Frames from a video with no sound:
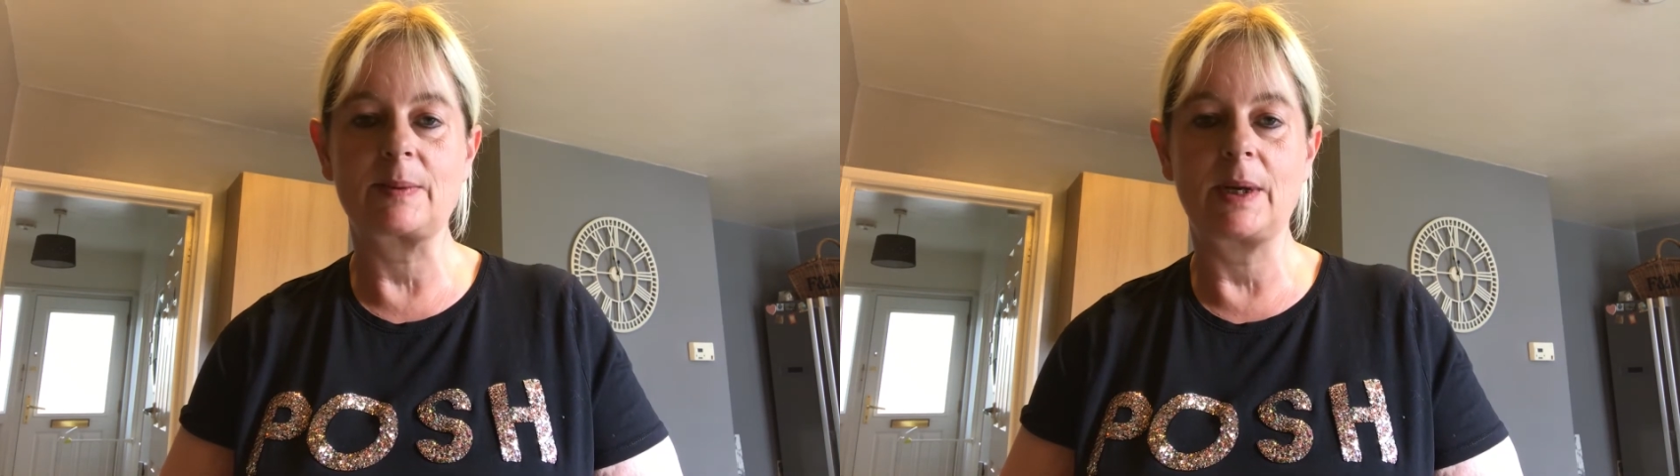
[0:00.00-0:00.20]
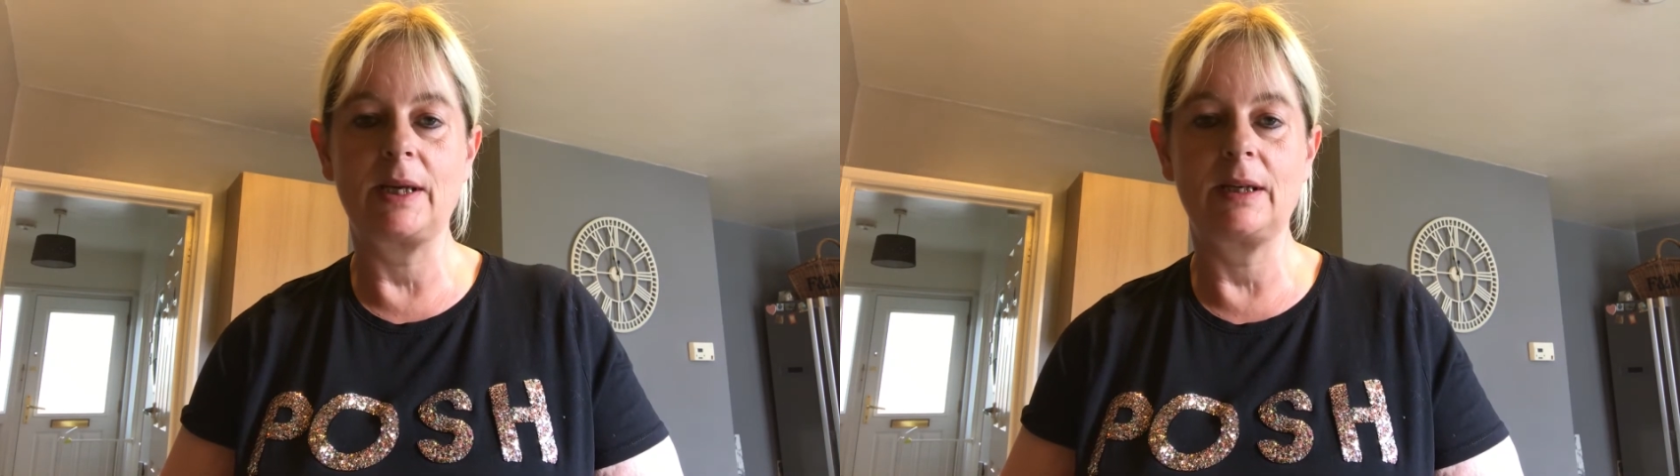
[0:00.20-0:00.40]

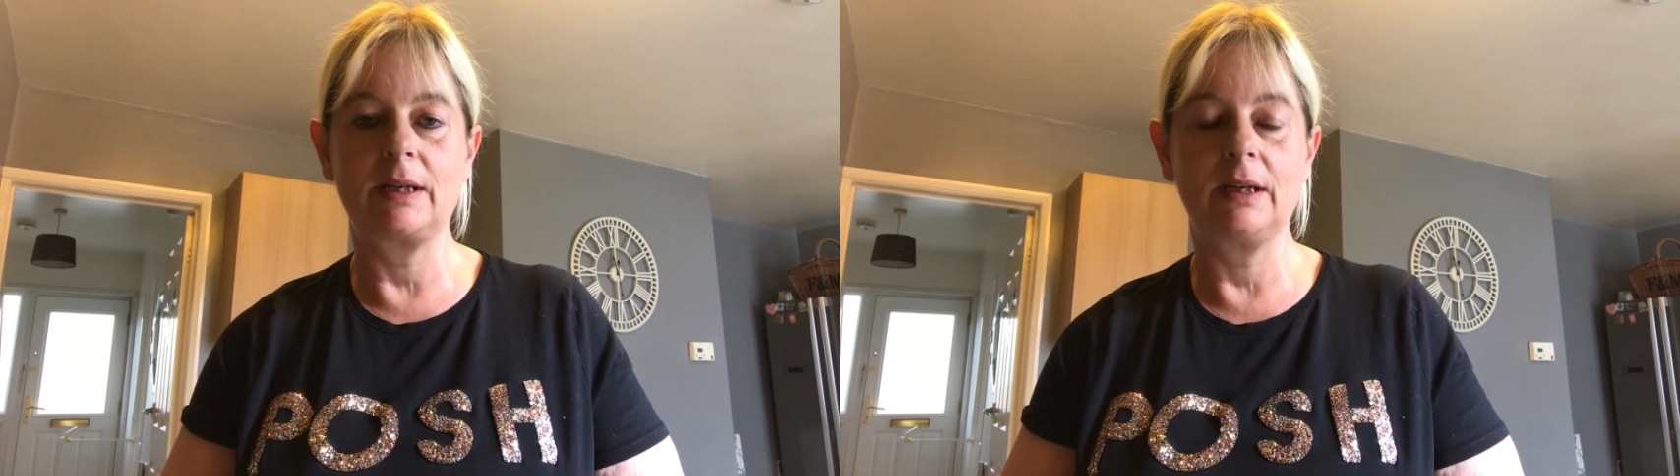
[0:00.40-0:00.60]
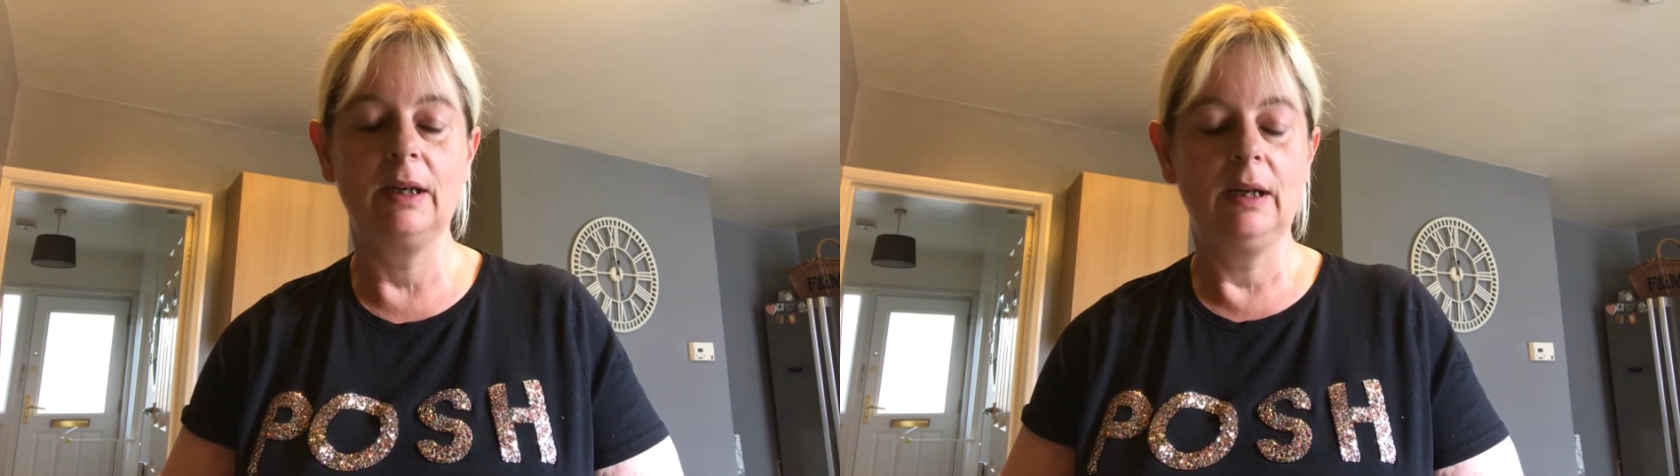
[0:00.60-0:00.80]

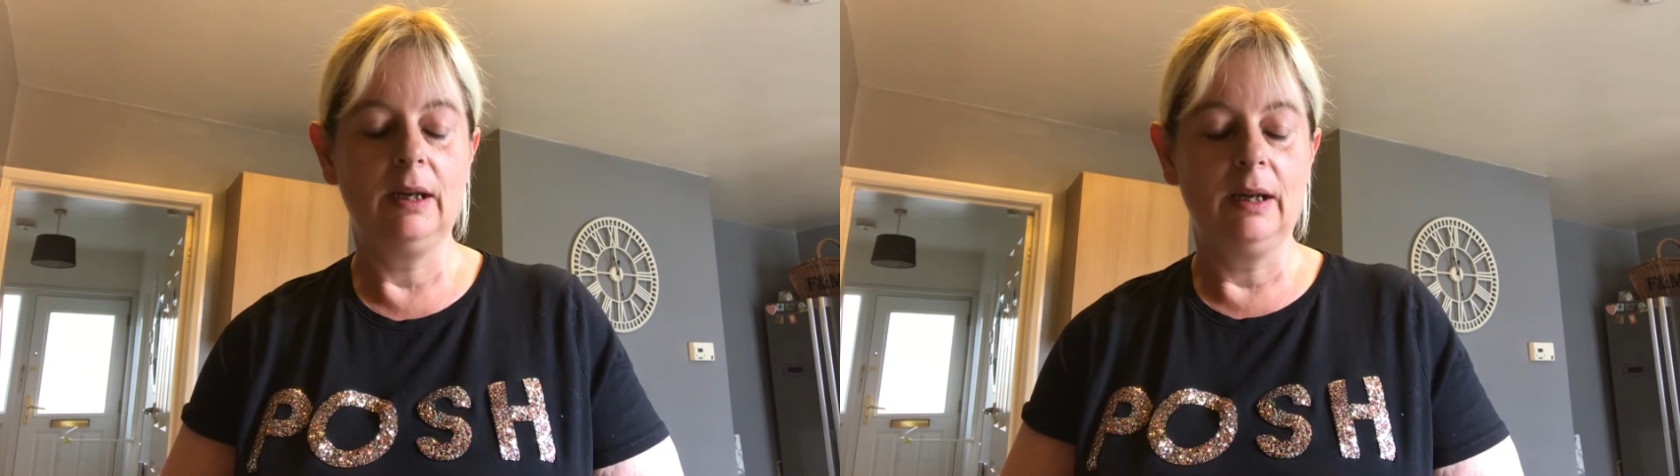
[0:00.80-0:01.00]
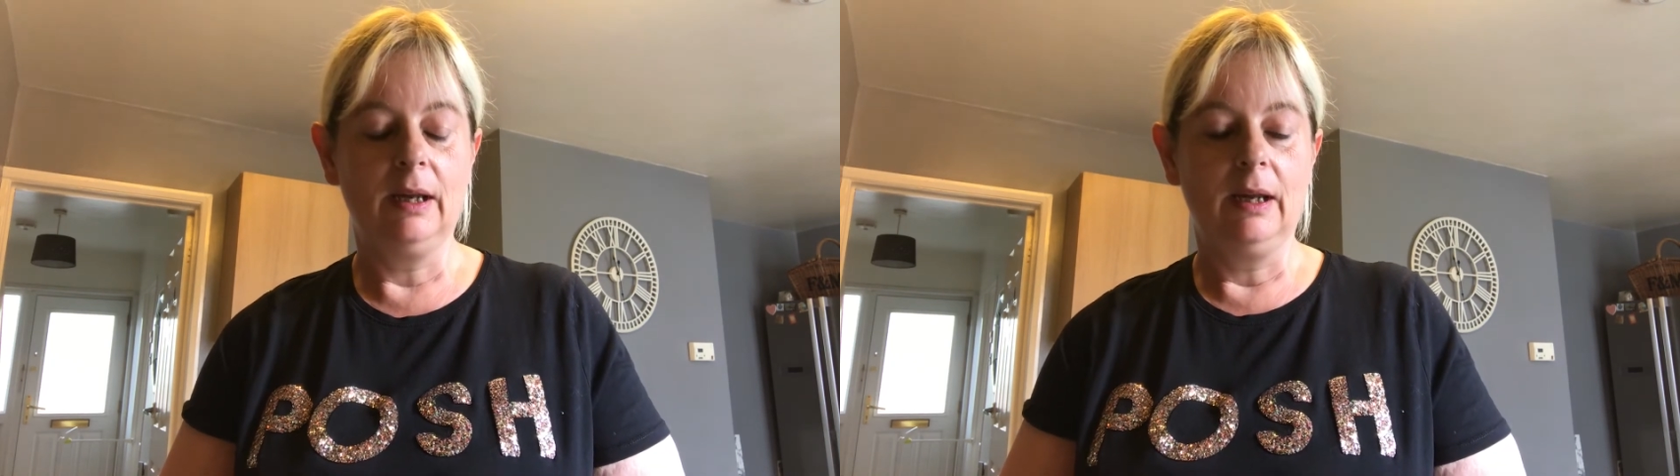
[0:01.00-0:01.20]
week
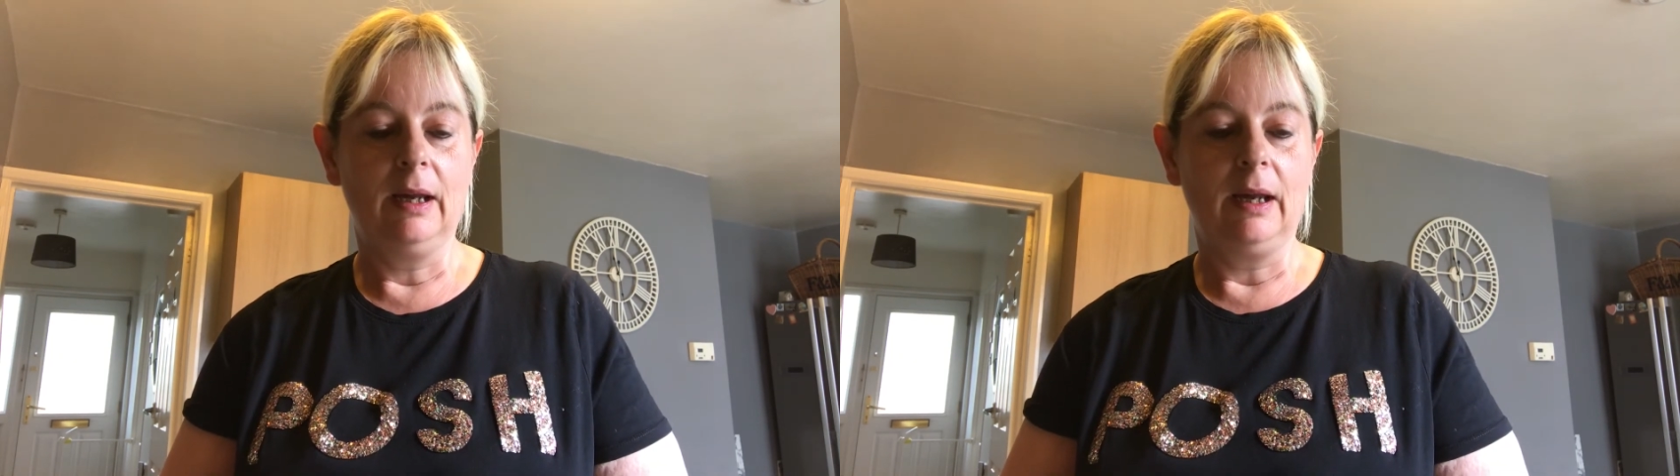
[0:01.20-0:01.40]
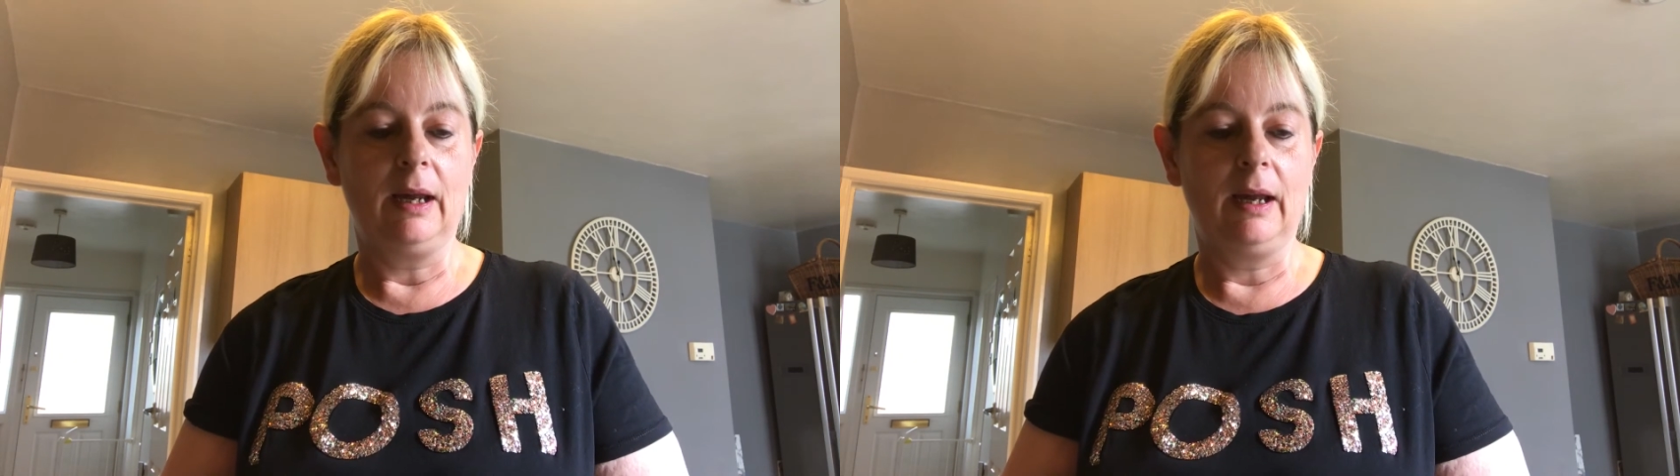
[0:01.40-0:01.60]

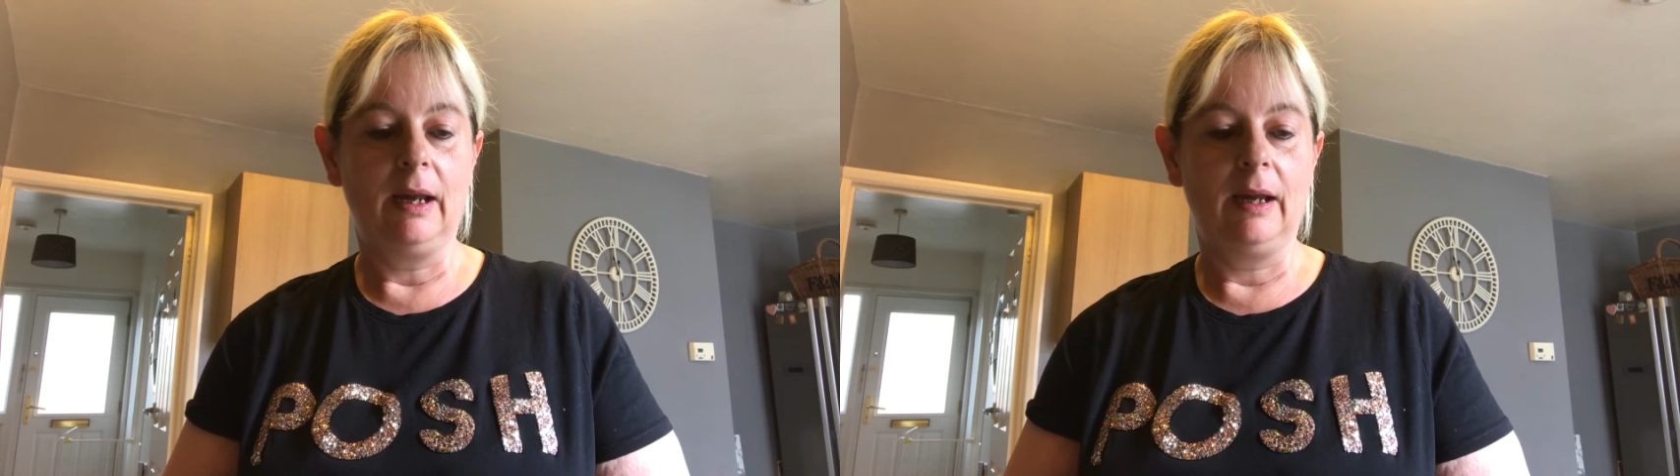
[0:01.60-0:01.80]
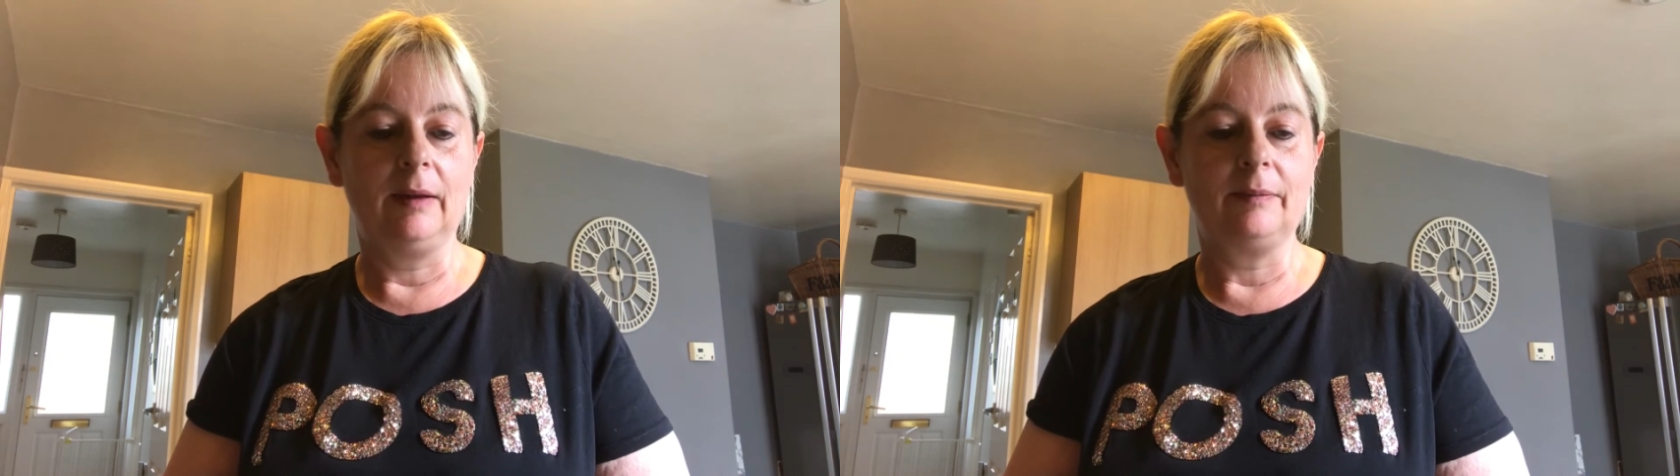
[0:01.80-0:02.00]

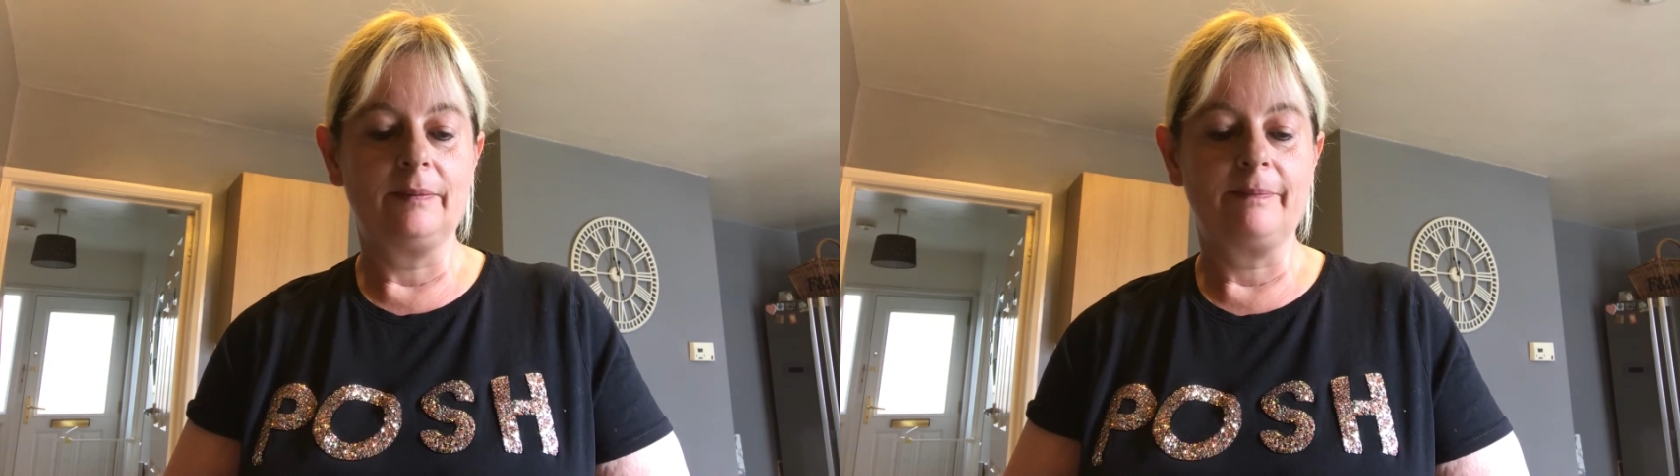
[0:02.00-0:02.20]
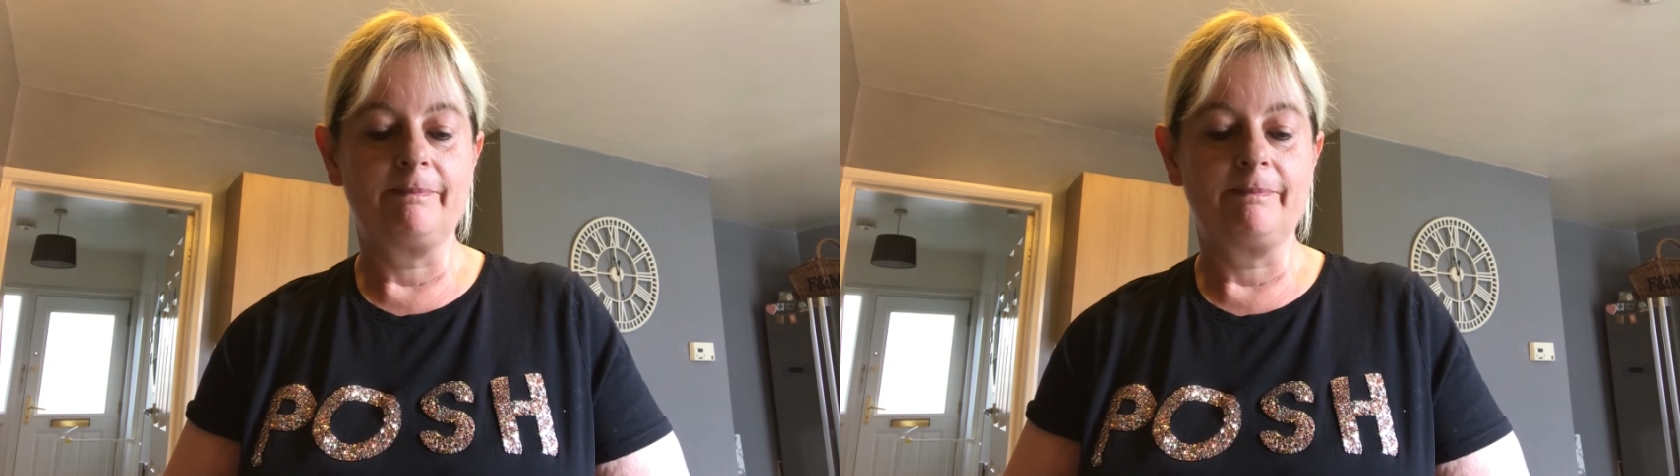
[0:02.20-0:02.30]
um,